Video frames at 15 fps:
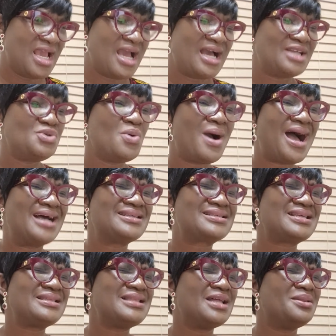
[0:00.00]
And you are
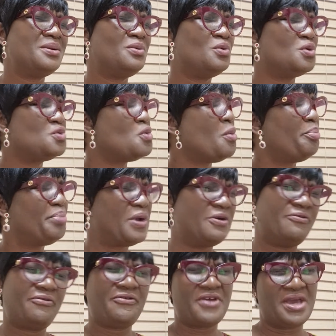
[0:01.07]
asking that the Lord will
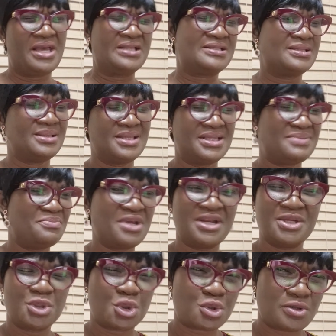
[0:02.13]
perfect this
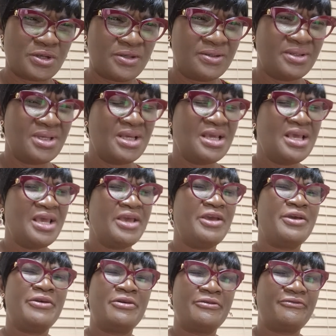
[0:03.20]
ministry.
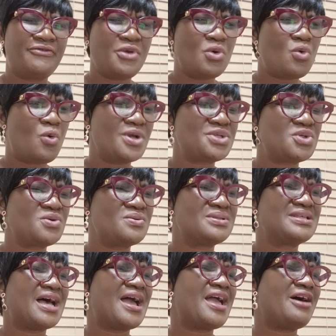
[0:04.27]
Few
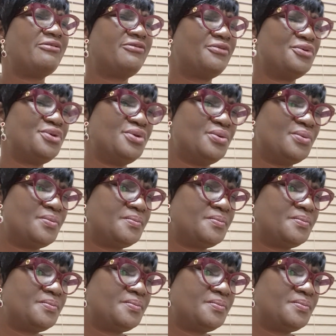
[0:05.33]
questions I have for you.